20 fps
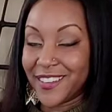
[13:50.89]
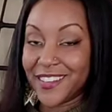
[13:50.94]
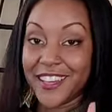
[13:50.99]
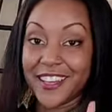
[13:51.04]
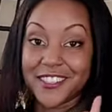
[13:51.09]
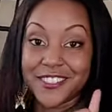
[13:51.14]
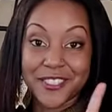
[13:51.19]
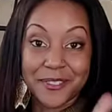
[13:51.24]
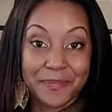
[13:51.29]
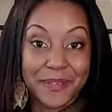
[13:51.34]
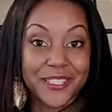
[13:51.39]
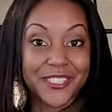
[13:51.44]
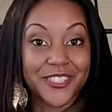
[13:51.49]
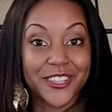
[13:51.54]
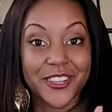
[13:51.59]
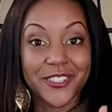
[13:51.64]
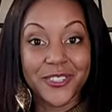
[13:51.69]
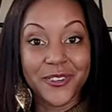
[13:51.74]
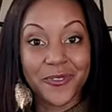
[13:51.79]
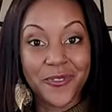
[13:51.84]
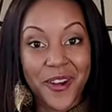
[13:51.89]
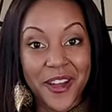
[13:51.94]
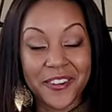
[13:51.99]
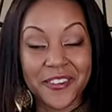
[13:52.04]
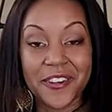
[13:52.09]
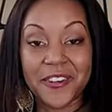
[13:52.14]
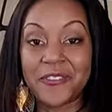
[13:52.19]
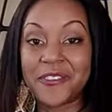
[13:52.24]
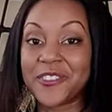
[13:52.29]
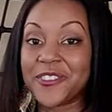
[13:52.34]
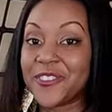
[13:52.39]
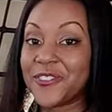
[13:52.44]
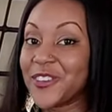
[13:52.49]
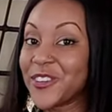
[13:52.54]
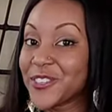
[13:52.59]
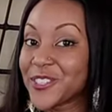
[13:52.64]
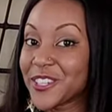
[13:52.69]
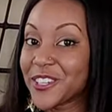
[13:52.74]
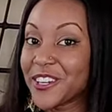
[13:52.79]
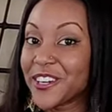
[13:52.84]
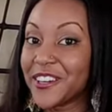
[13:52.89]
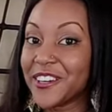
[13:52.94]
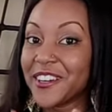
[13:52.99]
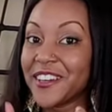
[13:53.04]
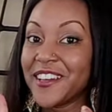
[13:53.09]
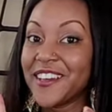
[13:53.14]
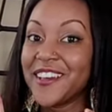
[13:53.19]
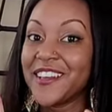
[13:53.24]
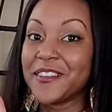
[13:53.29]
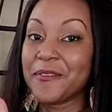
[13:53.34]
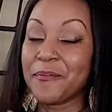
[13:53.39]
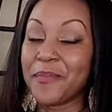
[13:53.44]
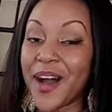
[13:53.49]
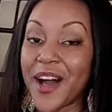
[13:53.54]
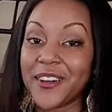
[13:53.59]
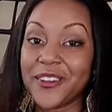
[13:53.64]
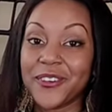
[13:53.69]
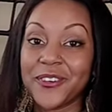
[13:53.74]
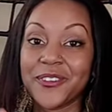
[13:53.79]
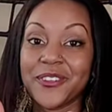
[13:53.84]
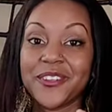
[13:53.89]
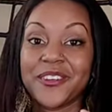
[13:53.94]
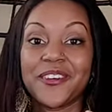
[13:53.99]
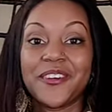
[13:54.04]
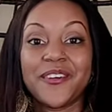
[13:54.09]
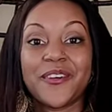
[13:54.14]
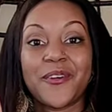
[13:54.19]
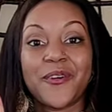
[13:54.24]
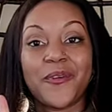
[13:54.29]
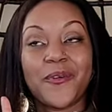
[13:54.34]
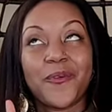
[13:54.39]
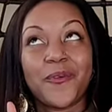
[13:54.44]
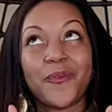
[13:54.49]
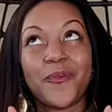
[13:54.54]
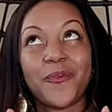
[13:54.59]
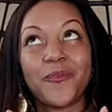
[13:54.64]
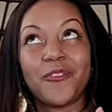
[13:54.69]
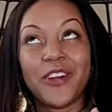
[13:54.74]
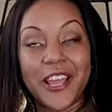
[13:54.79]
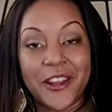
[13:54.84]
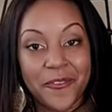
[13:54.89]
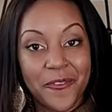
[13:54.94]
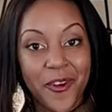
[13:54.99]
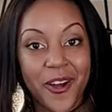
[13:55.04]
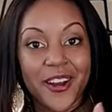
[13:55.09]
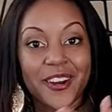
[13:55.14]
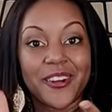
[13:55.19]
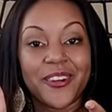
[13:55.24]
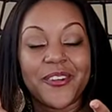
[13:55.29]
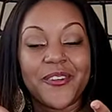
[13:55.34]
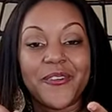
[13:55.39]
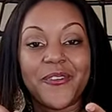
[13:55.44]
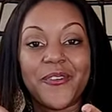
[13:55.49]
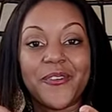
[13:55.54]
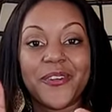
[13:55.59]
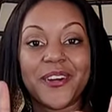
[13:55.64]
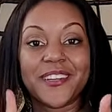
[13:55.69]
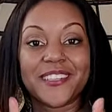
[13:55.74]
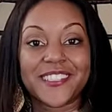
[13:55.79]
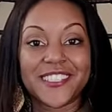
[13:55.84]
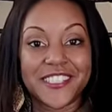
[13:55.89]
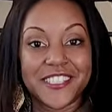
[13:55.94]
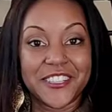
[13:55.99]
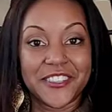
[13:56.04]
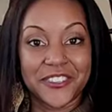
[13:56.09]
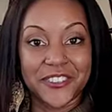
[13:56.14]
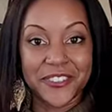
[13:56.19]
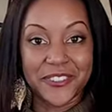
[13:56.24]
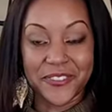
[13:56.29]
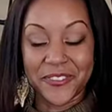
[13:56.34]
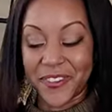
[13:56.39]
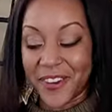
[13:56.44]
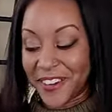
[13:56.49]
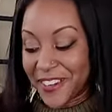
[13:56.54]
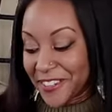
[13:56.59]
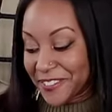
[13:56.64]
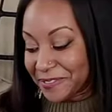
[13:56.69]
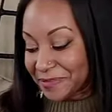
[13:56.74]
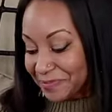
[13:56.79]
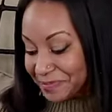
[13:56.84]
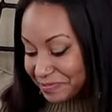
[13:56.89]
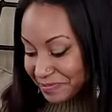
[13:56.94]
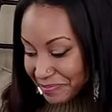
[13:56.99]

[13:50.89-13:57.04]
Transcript: And again, just be sure to water it with filtered, bottled rainwater, or distilled water.